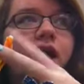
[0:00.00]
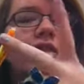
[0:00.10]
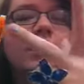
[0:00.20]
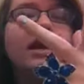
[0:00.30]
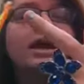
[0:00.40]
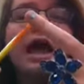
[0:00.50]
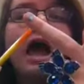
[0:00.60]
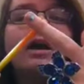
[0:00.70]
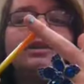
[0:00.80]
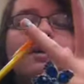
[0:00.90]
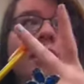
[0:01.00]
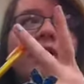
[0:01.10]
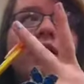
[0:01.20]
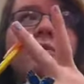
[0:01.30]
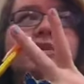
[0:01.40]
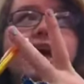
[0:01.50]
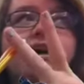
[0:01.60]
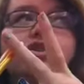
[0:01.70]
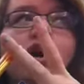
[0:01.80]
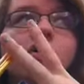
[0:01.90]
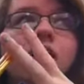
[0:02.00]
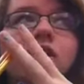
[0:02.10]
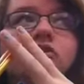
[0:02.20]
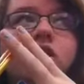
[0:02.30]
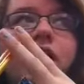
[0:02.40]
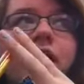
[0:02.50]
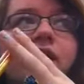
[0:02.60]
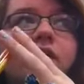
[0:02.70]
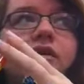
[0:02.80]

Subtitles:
and then I was at my grandma's house all yesterday.